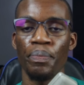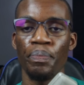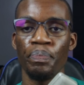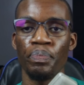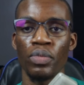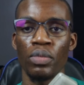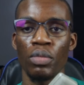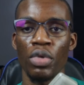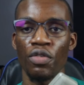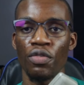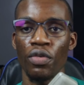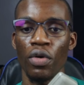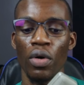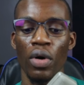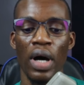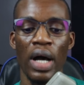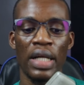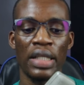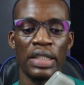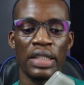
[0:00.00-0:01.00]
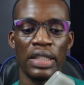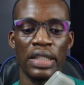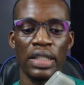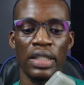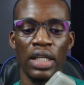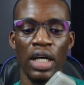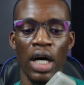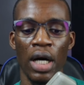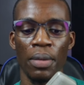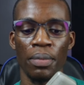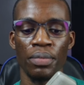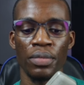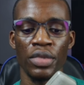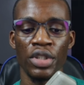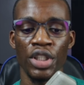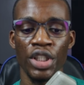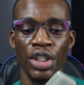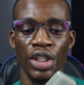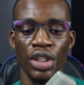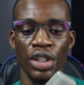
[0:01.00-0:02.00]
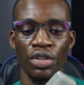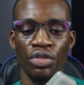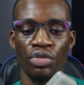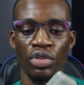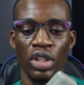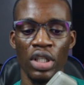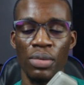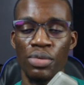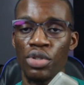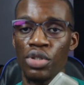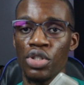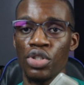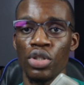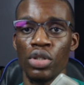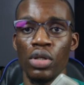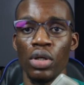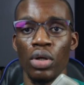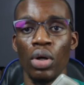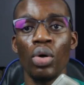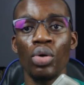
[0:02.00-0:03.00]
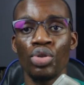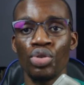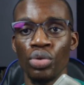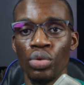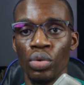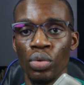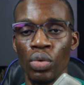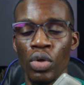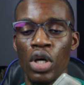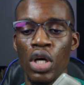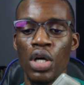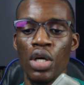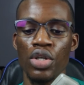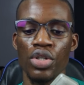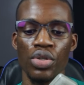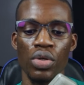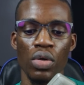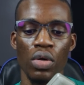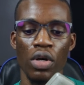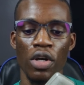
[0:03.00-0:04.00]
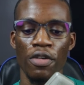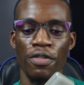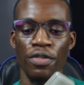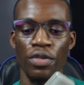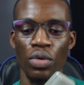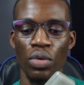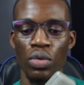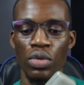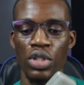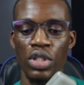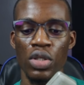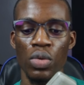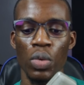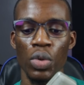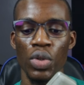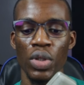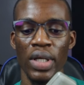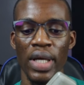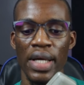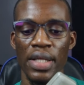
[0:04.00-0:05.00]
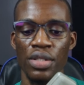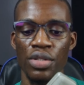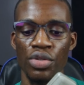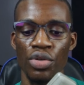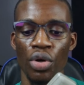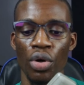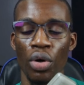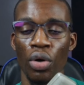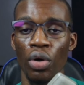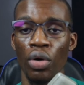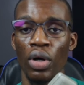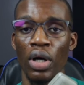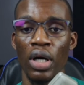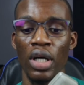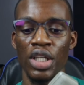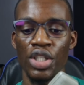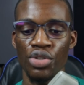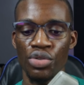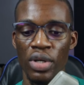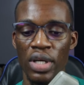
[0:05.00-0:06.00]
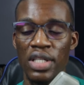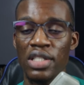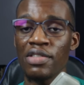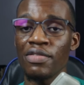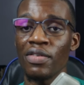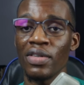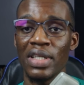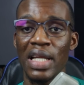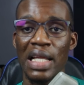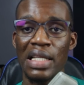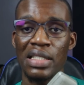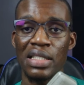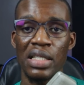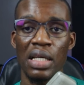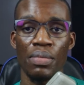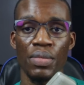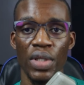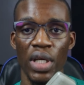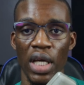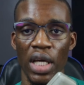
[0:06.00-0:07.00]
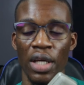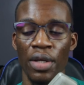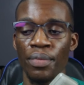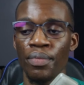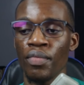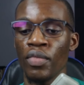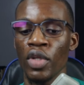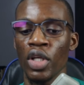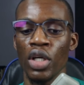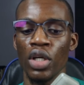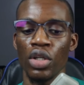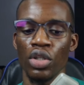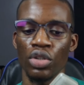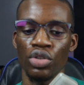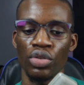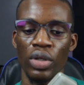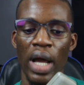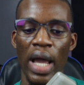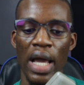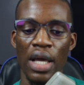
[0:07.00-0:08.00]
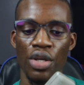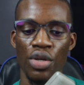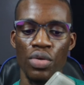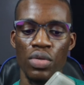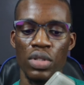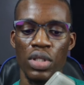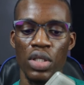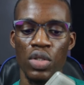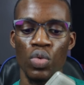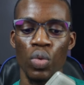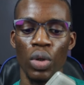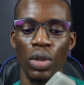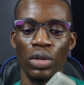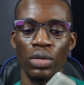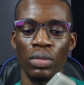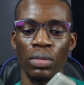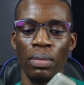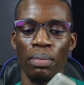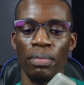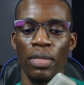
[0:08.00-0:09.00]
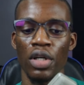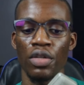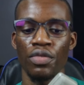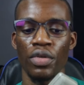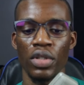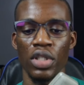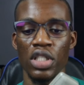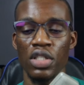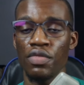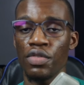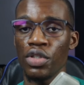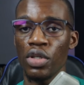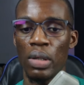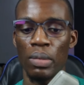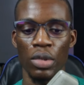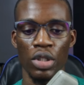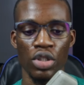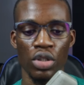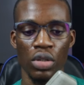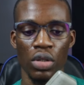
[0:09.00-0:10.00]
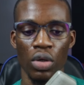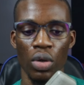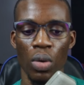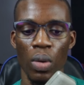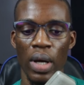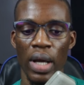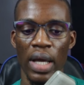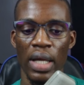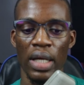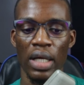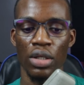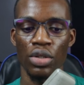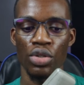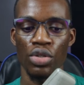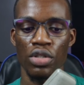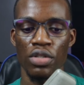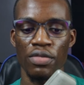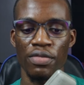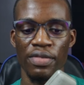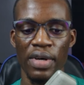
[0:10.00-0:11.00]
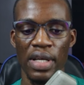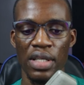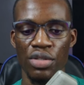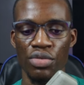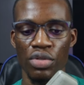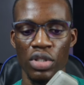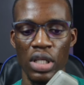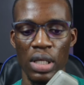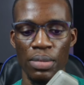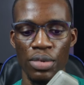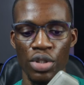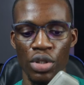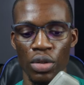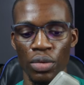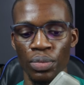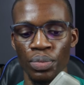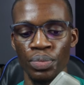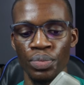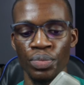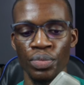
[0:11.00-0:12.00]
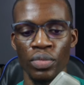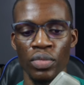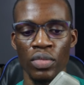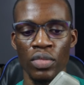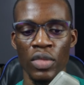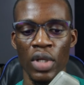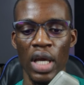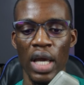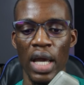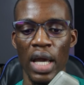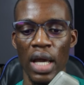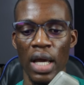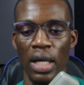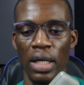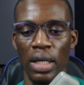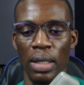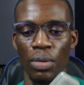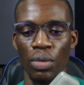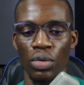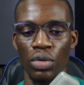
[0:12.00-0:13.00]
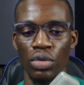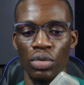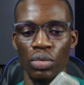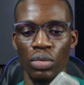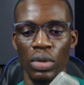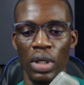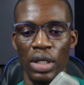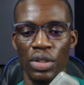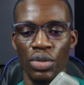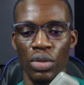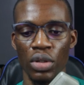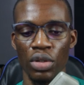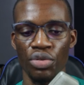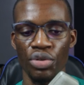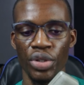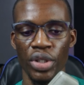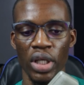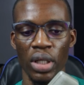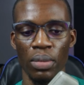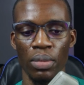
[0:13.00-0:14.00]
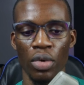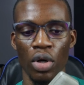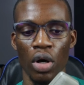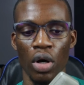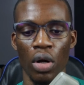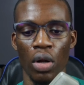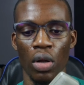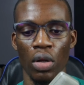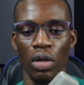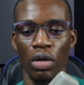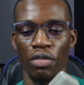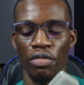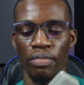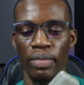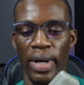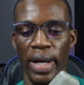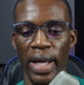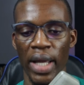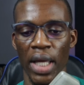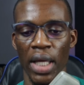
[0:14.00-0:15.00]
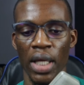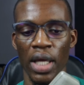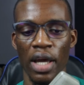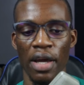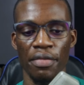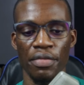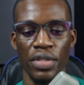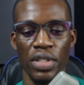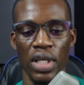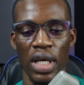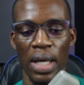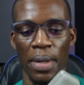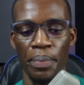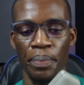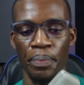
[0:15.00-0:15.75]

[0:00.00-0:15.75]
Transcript: before the redemption is going to go through. So if you still want to get your interest for that same day, try and use this one. But for this video, I'm just going to go ahead and use fast redemption, and I want to actually redeem all of my FTM